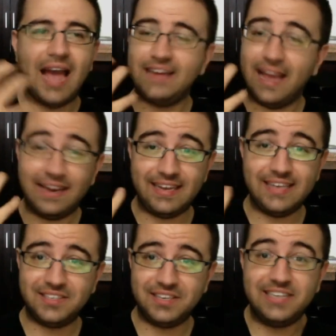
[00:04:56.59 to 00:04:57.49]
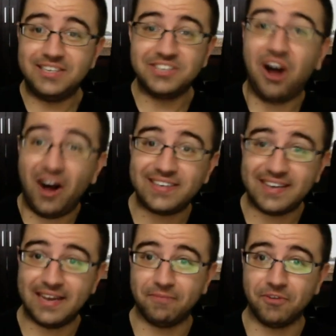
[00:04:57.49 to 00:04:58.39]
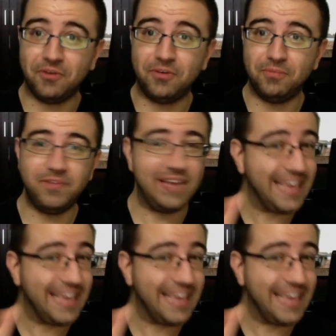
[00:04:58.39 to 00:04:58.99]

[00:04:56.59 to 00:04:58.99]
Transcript: and he's just onto him for the whole movie.